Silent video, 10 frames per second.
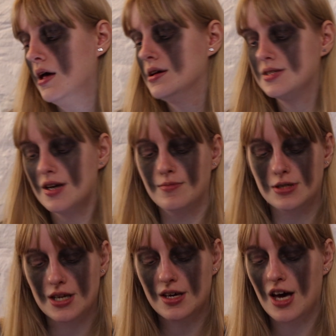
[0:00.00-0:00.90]
So I'm
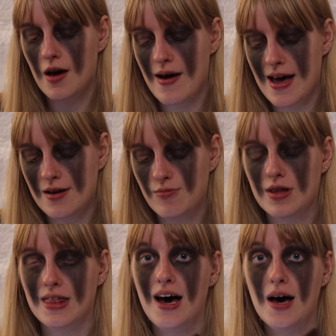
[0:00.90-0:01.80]
just going to go in
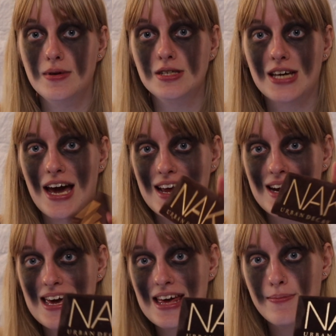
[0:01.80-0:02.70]
with the Urban Decay
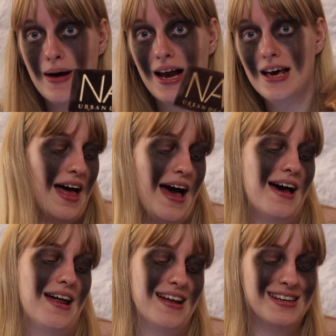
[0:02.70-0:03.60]
Naked palette,
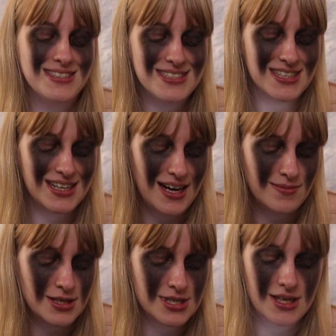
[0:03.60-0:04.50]
and I'm
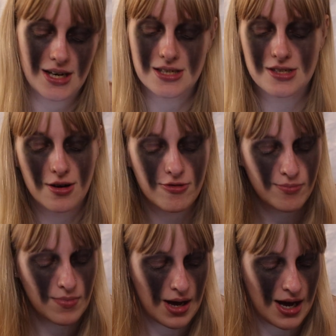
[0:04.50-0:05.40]
just going to sort of
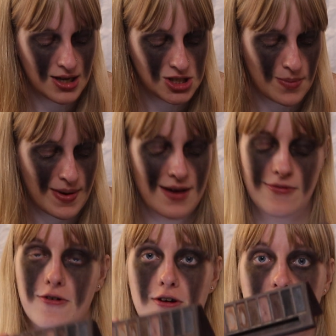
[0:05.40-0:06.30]
merge a bit of
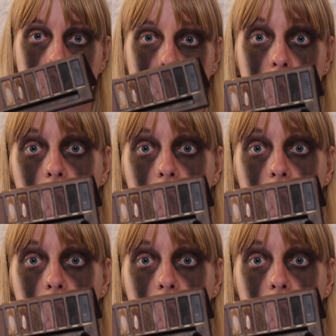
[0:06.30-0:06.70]
Creep and